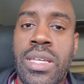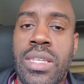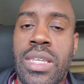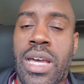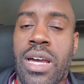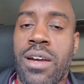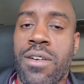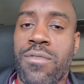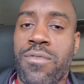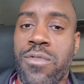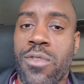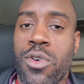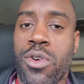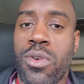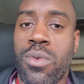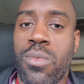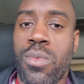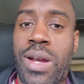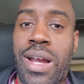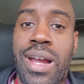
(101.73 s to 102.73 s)
Now,
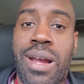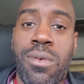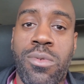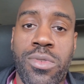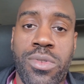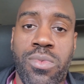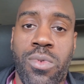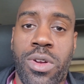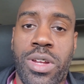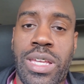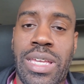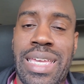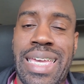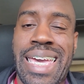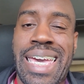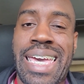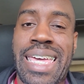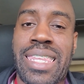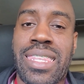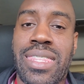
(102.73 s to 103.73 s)
for where I was working
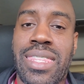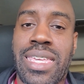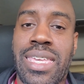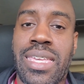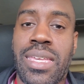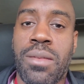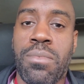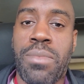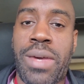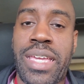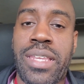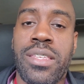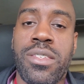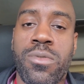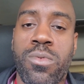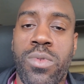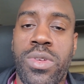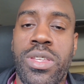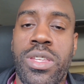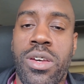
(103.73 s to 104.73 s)
at, the
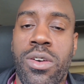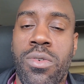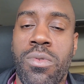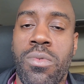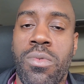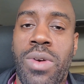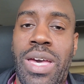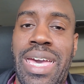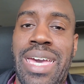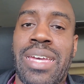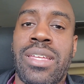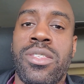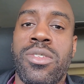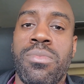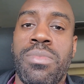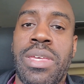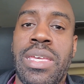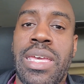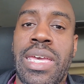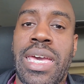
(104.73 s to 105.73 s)
maintenance window had to
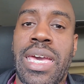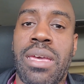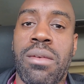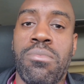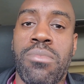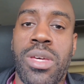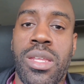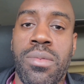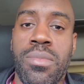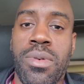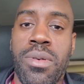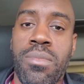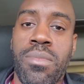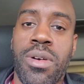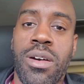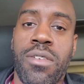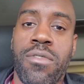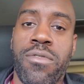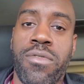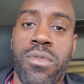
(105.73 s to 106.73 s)
be a minimum
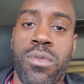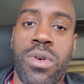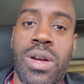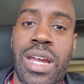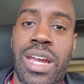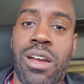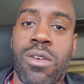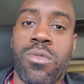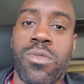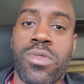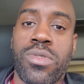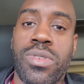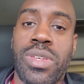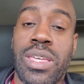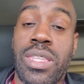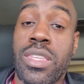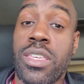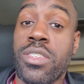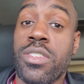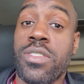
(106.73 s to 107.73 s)
of 4 hours.
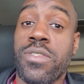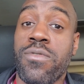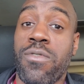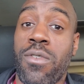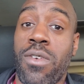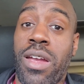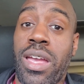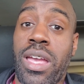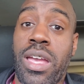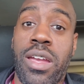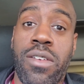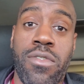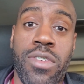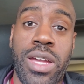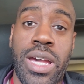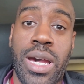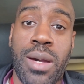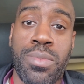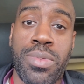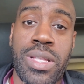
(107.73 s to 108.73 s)
And this is for
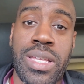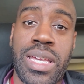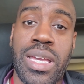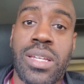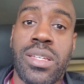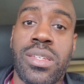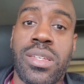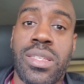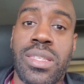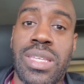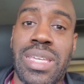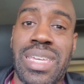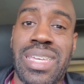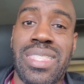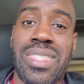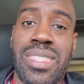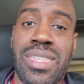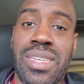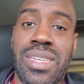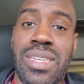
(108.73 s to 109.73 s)
every application
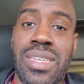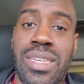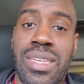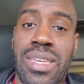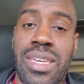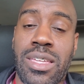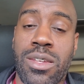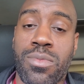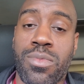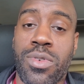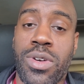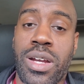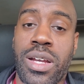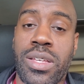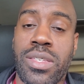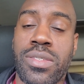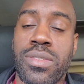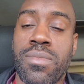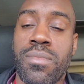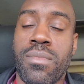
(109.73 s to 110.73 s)
in the
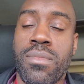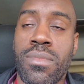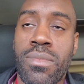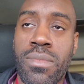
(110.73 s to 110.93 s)
enterprise.